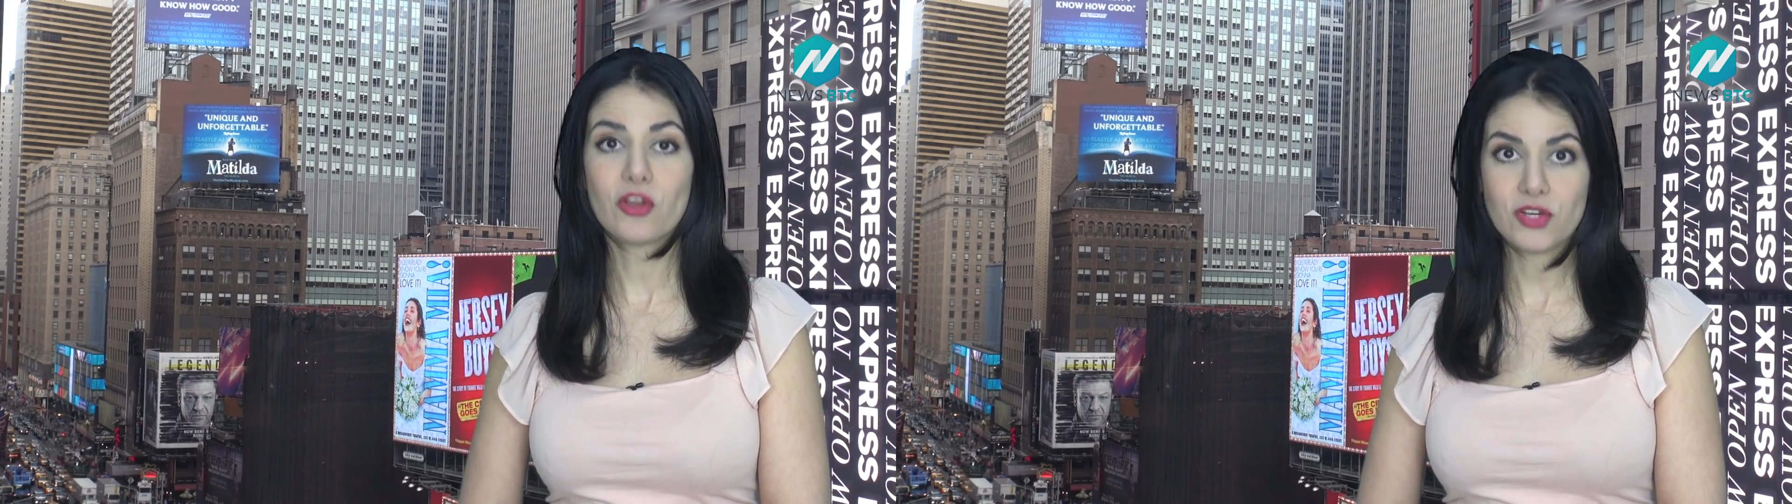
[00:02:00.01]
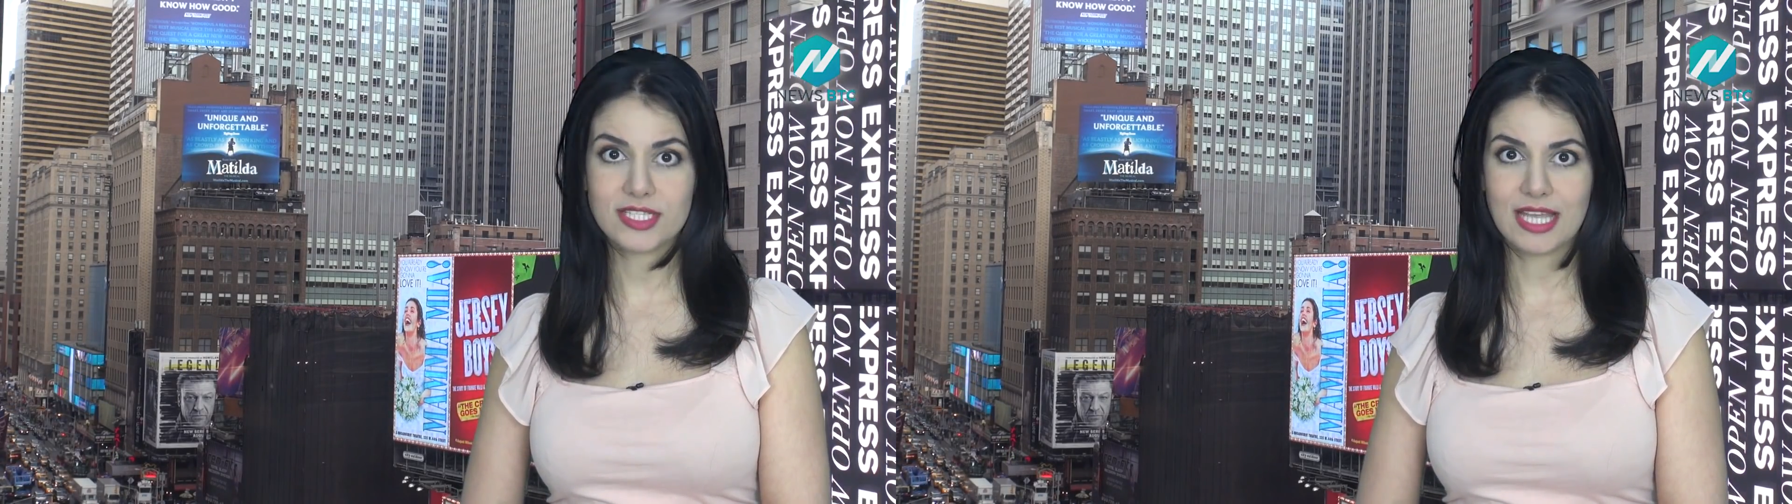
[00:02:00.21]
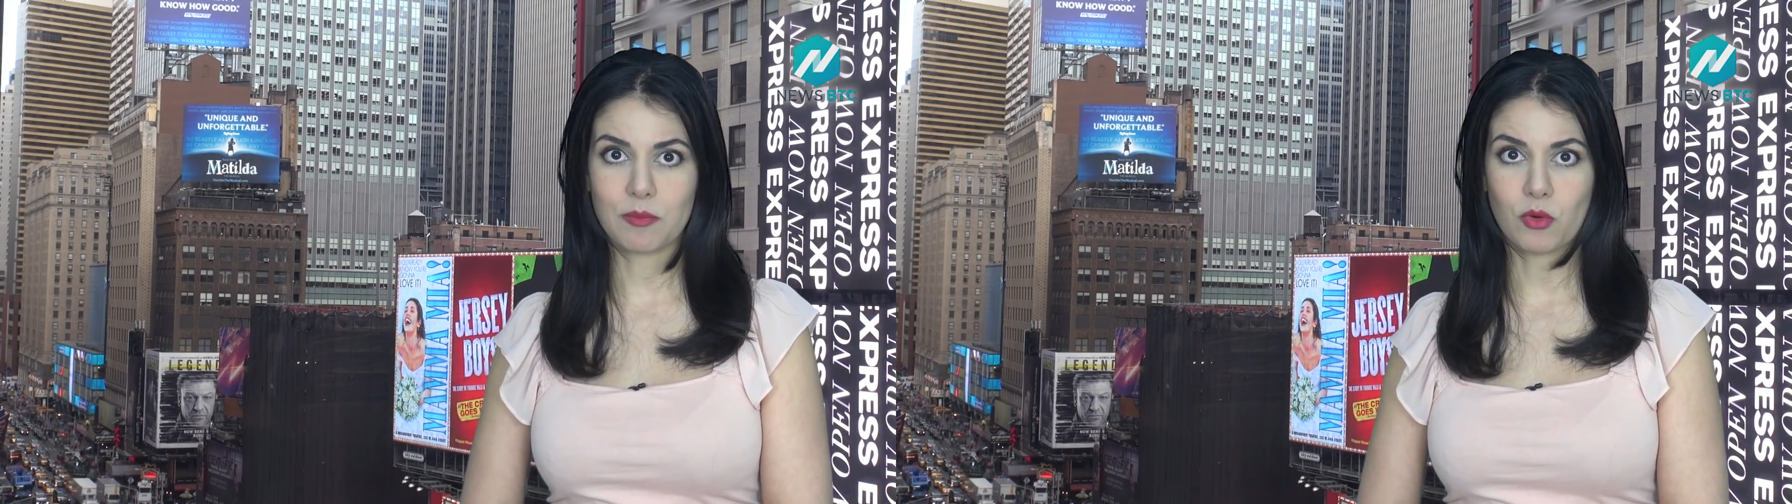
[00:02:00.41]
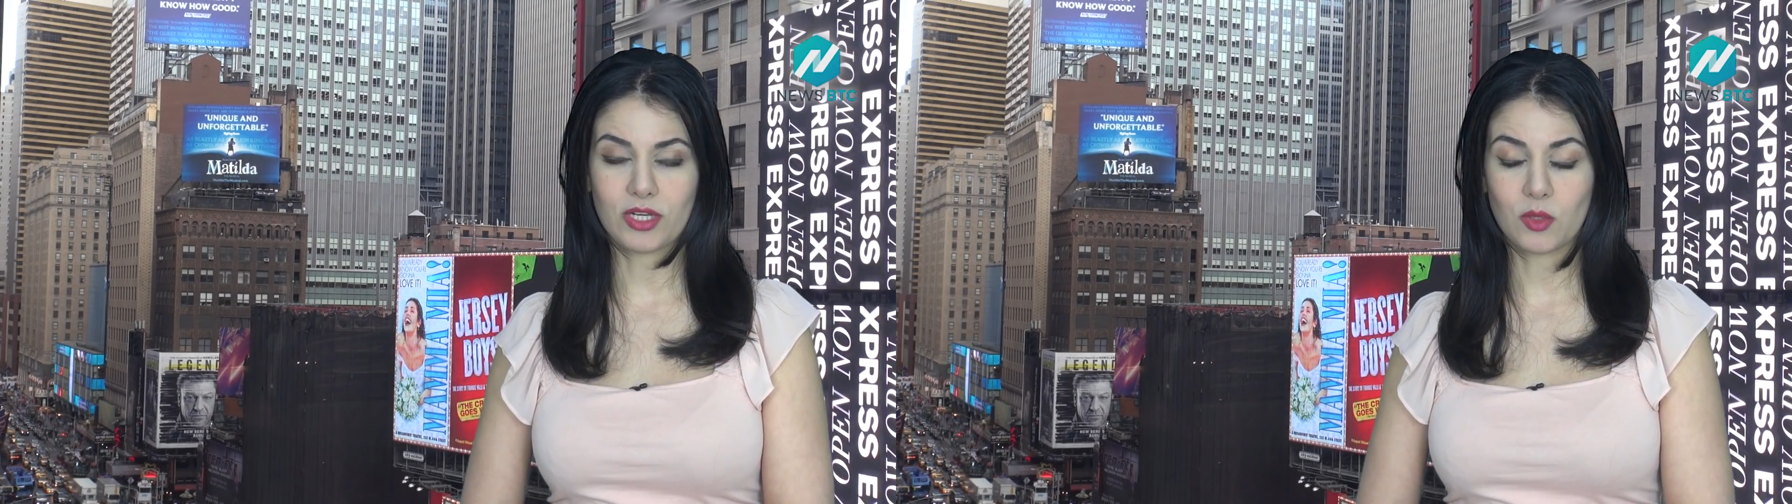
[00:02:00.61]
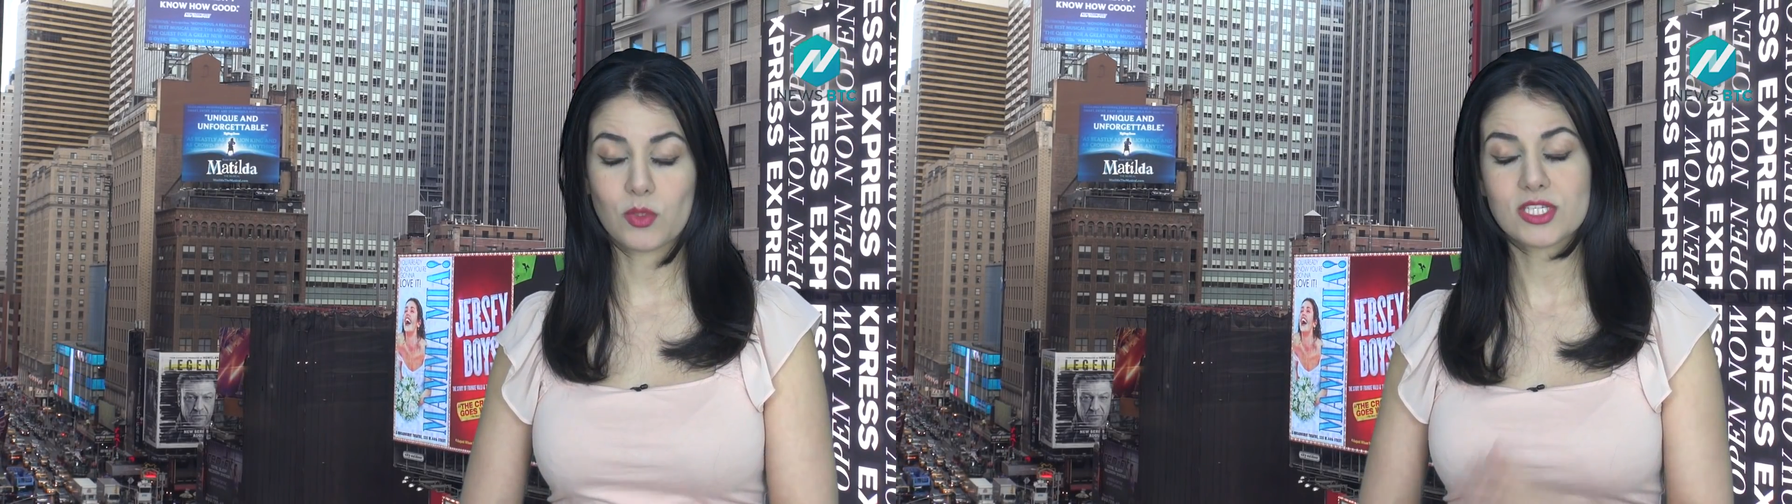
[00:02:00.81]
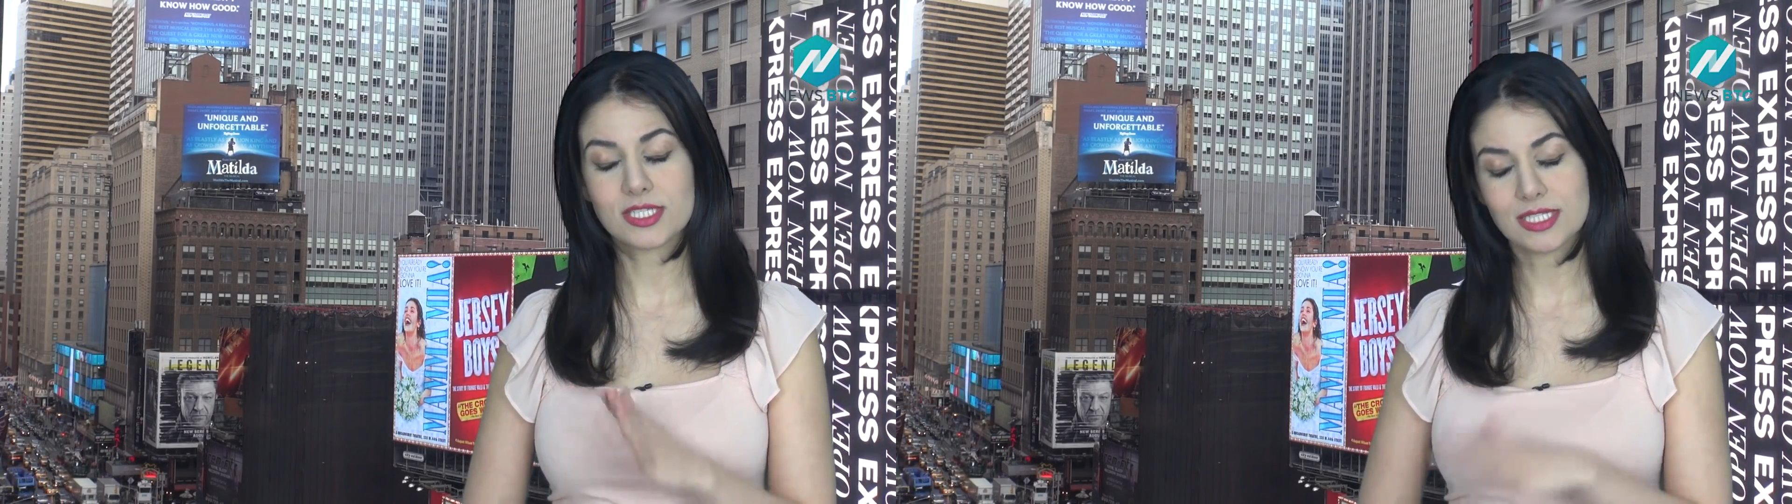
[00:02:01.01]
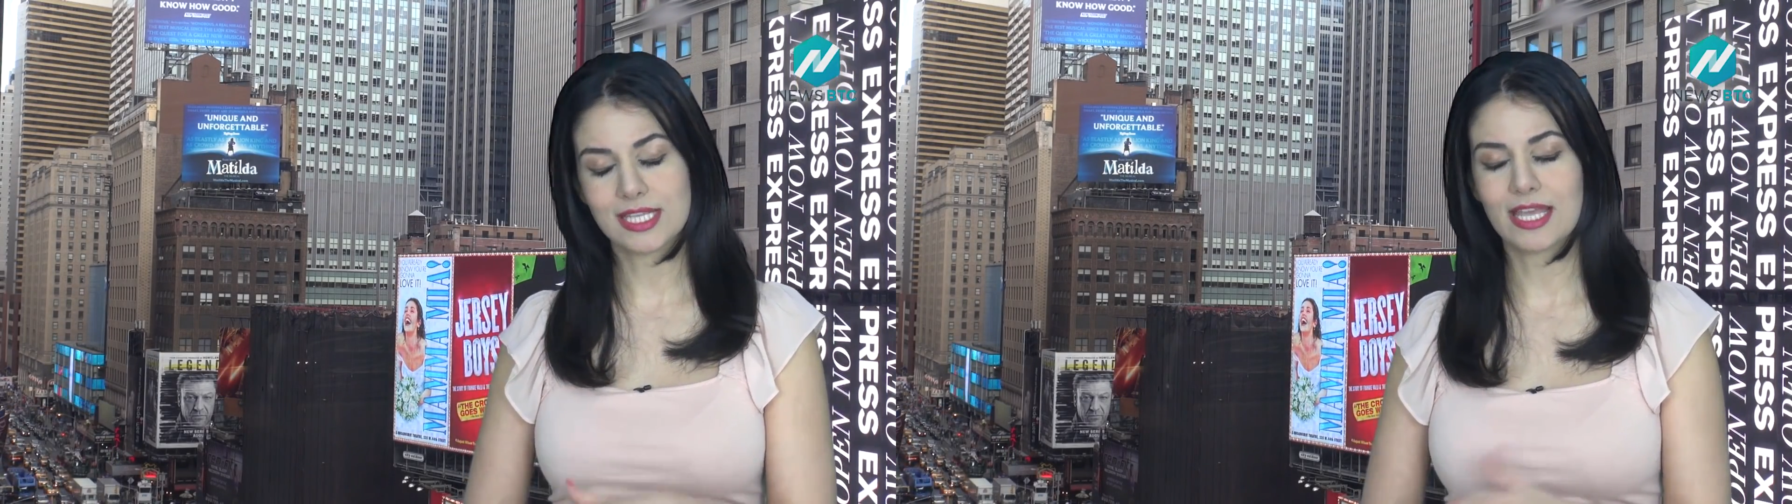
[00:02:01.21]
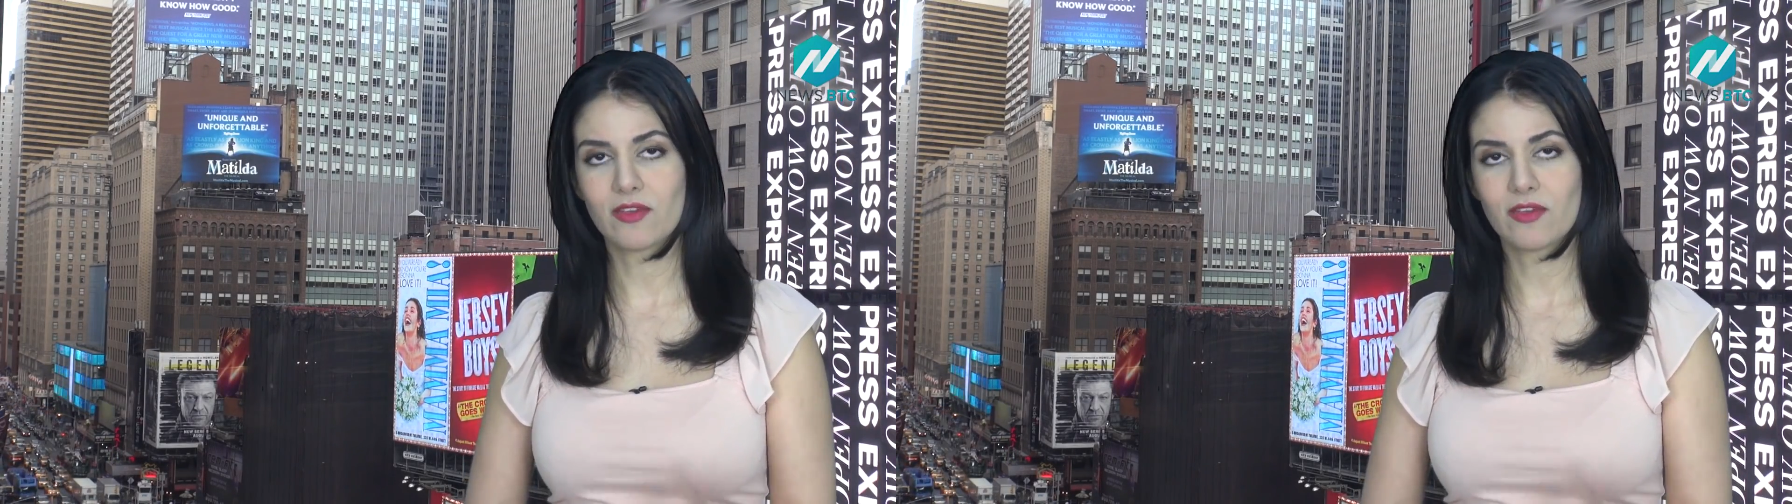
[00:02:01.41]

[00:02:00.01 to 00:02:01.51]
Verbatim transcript: Thursday morning, which is the day